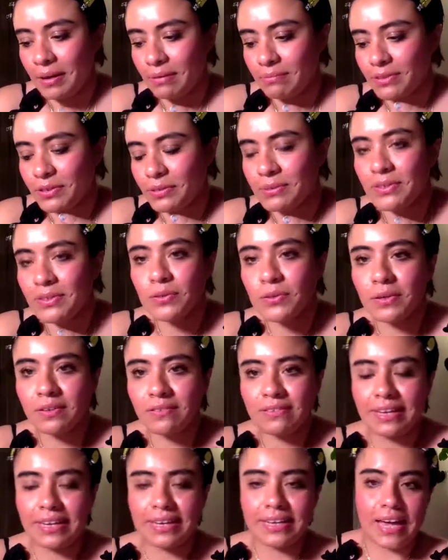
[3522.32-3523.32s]
So it's sort of
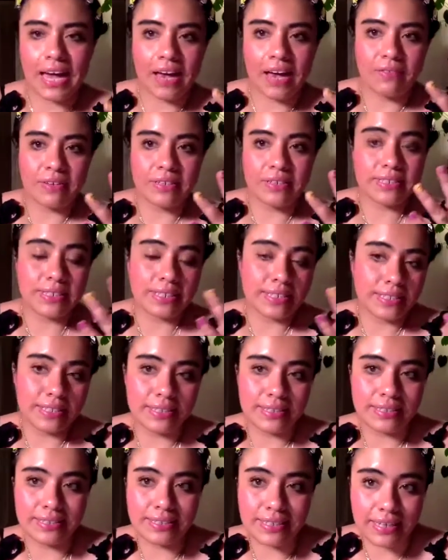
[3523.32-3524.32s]
like having
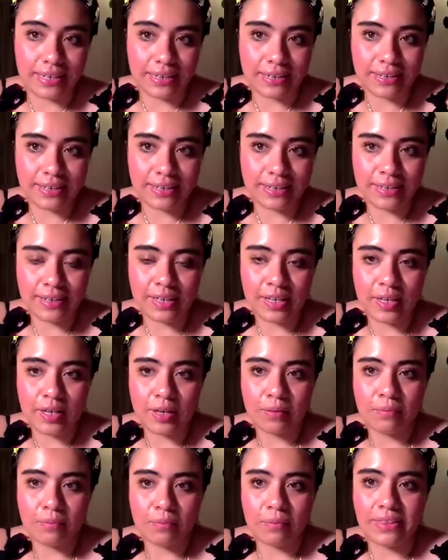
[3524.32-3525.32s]
dated Dick,
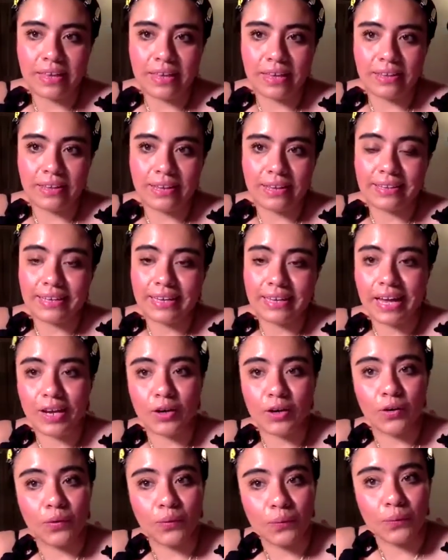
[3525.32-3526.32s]
but then like they had a
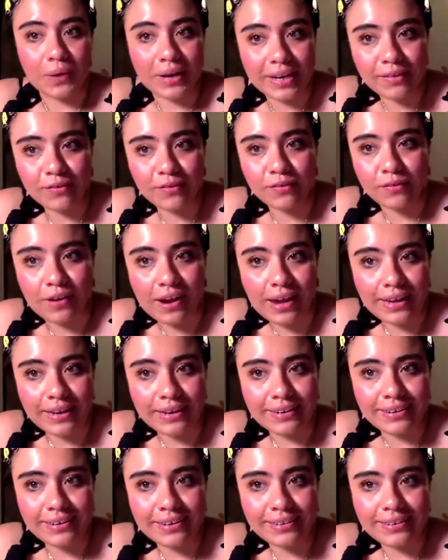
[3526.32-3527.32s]
great
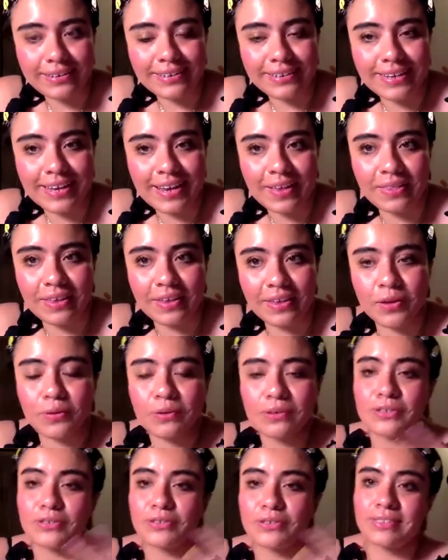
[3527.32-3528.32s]
friend, and then you're
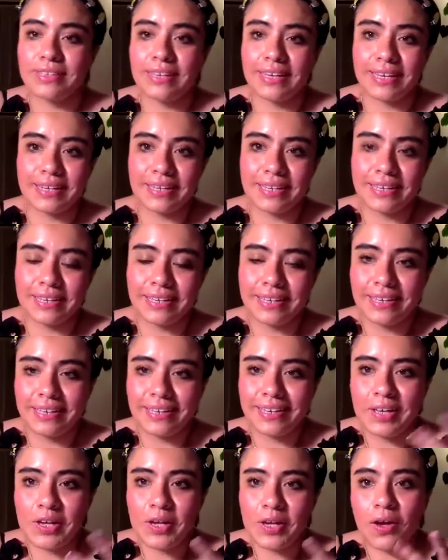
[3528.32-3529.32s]
just like,
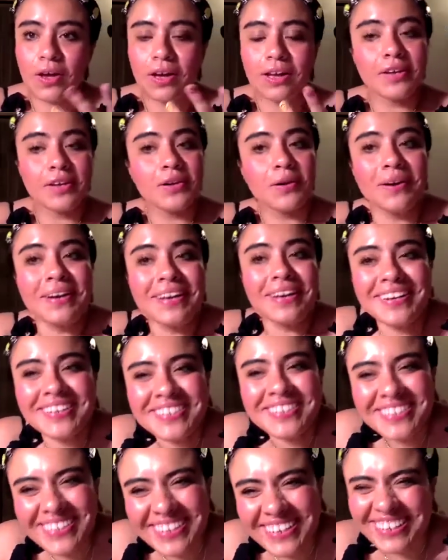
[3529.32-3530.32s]
you know,
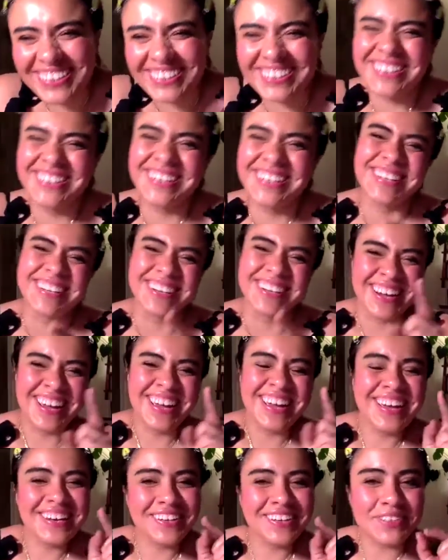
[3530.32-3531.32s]

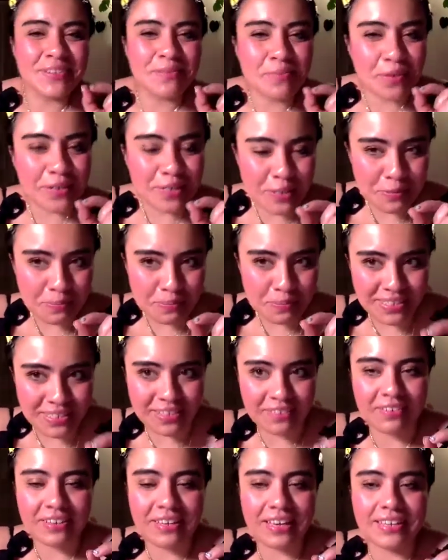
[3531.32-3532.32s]
here's a more
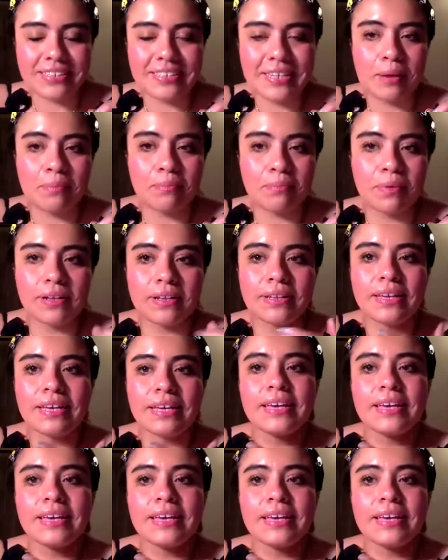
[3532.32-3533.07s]
specific example.